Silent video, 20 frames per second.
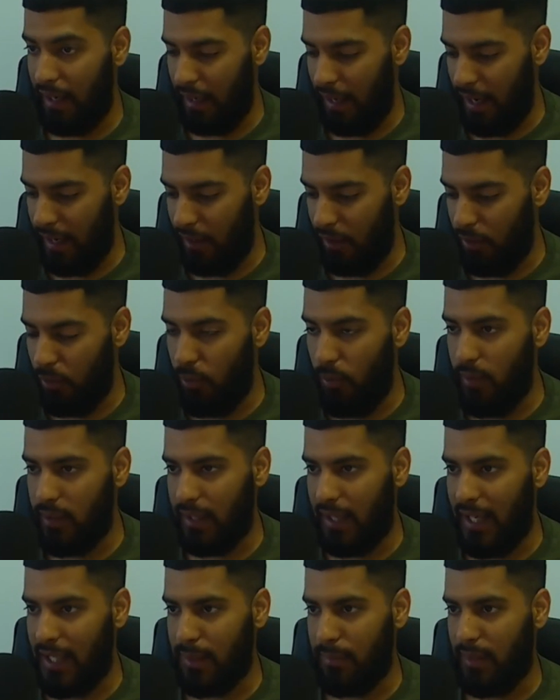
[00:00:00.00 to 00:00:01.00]
I always
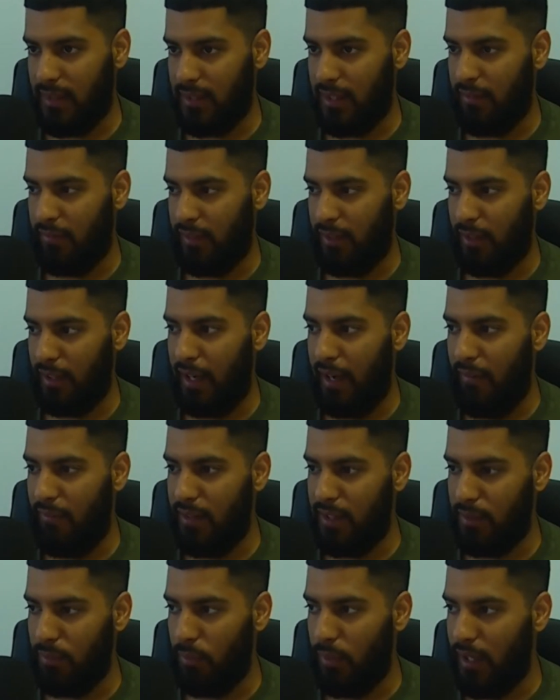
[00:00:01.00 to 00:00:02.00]
ask myself I have
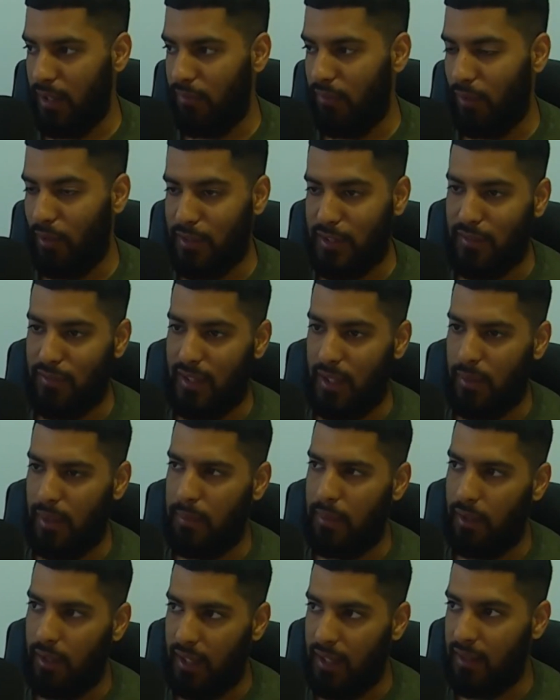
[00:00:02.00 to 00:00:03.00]
this weird philosophy now. I'm
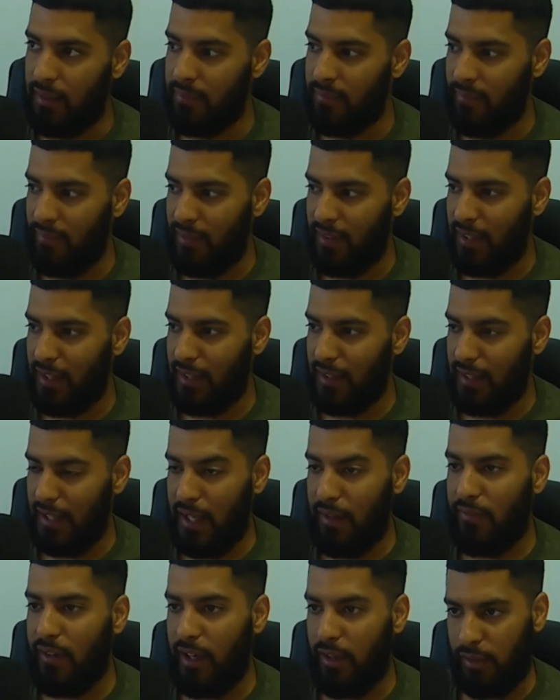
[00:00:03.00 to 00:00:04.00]
like, okay,
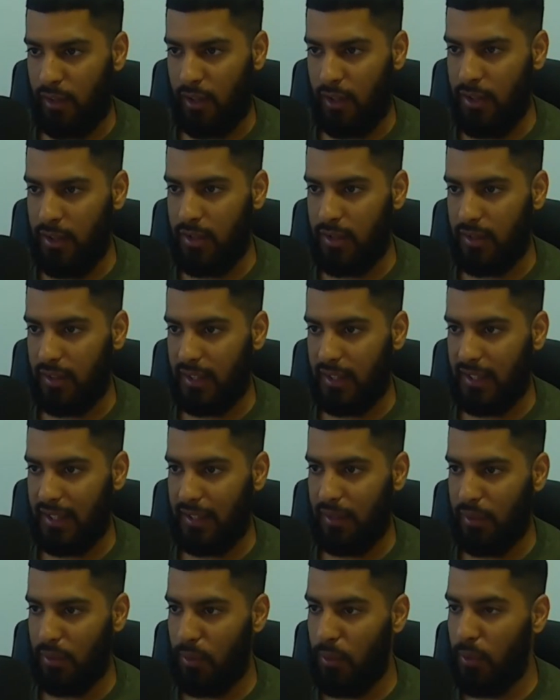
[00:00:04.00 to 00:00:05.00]
if I rush,
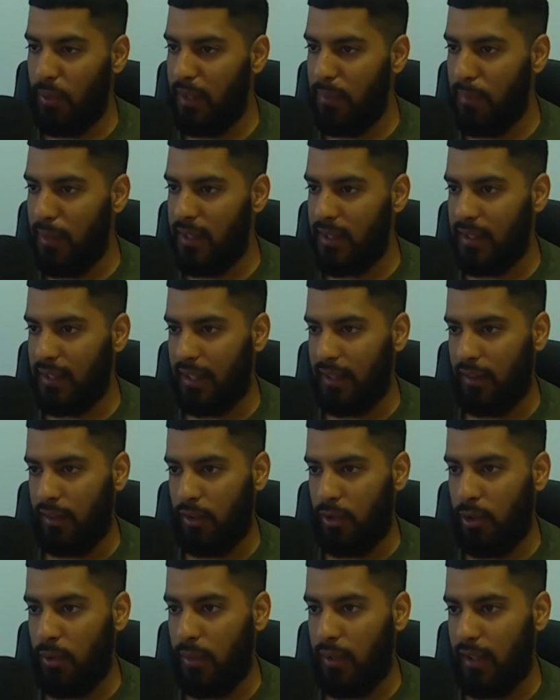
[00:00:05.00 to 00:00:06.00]
all it means is I
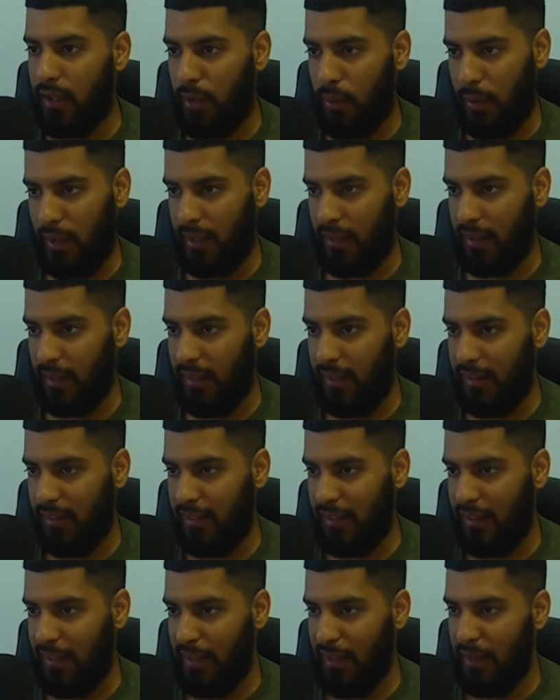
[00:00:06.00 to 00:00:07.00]
do it quicker.
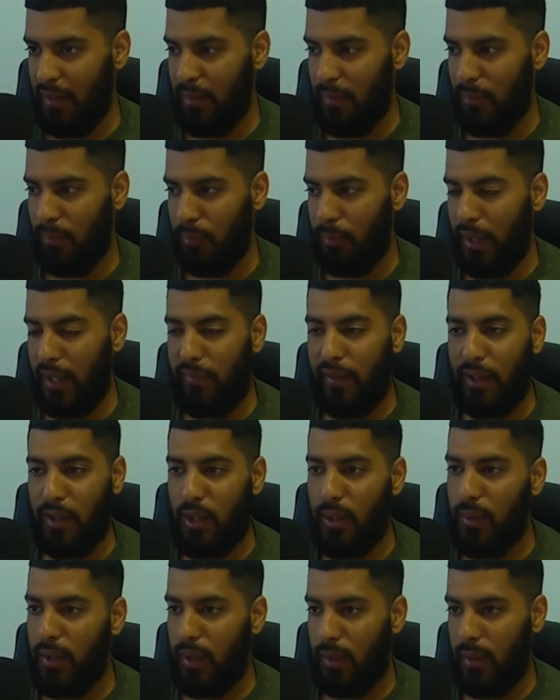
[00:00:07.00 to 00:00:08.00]
But if I
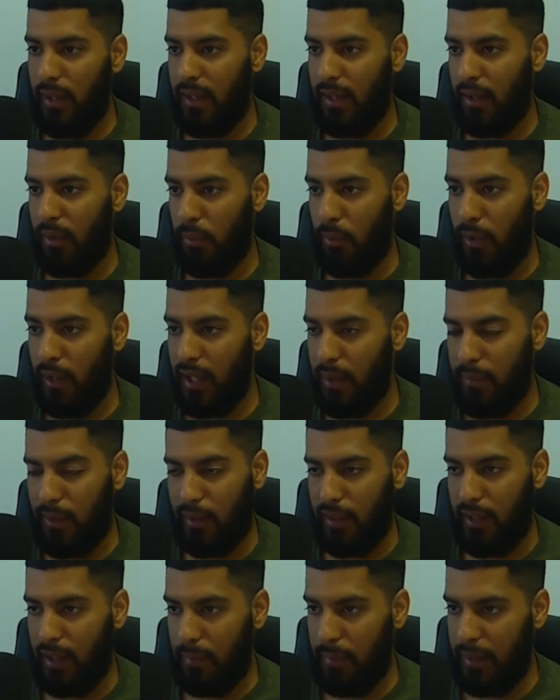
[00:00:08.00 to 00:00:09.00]
do it quicker, 1, am I
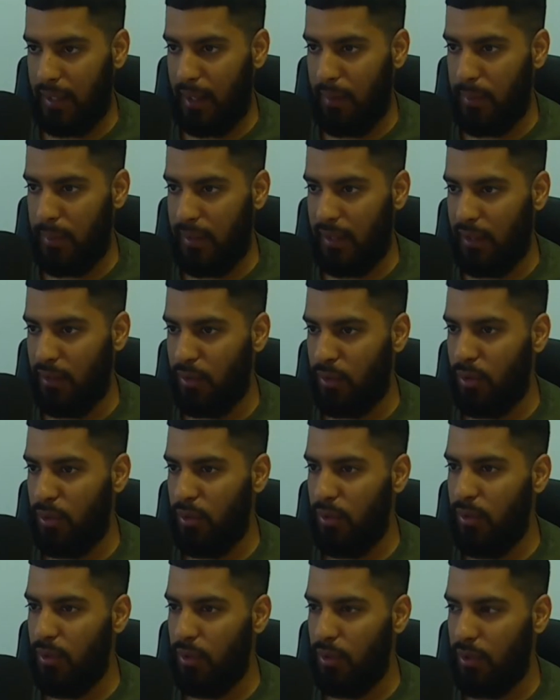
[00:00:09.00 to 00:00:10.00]
going to be happy? And
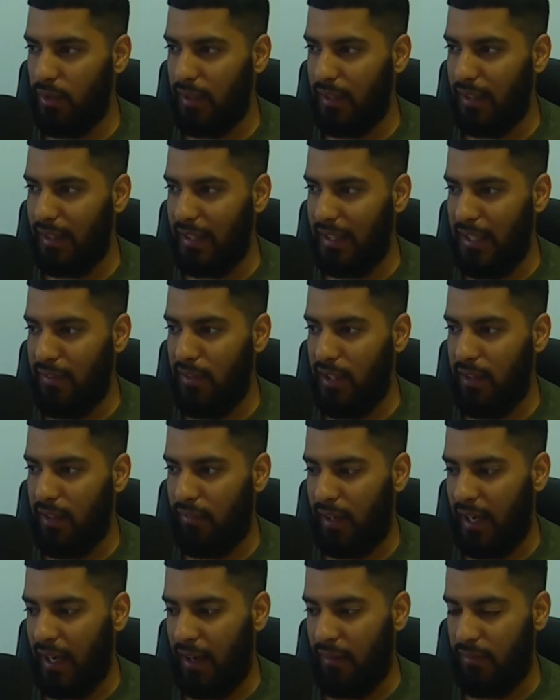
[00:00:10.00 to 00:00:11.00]
2, even if
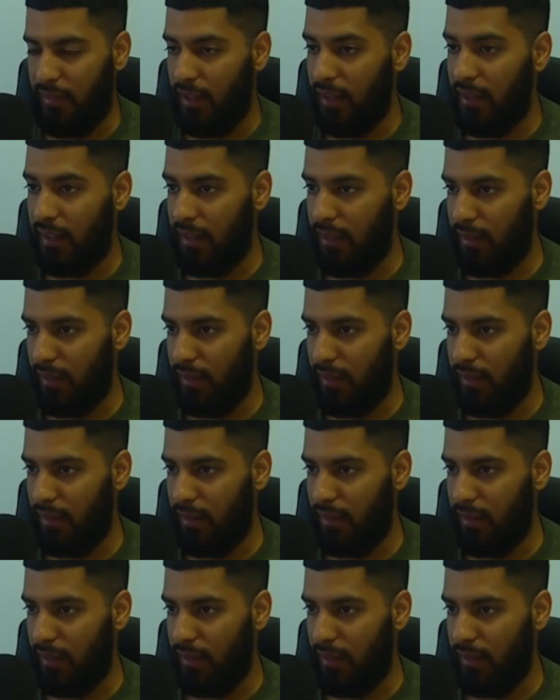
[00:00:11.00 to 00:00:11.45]
I have done it